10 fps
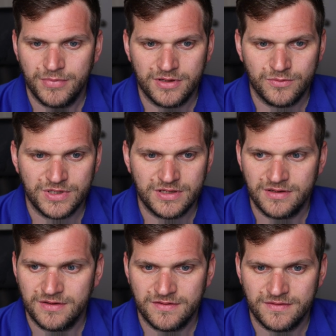But we
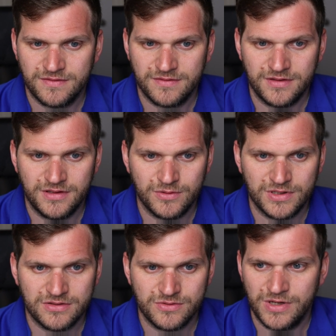can see
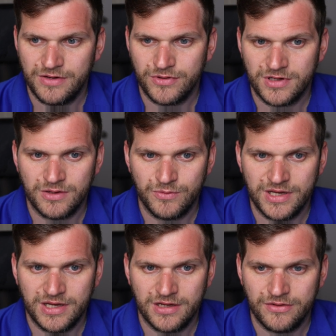what else we have. Okay, we
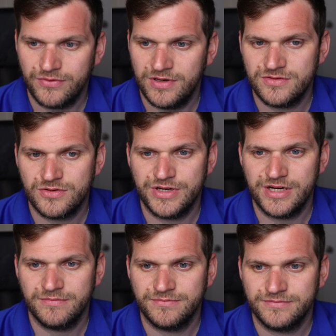have history.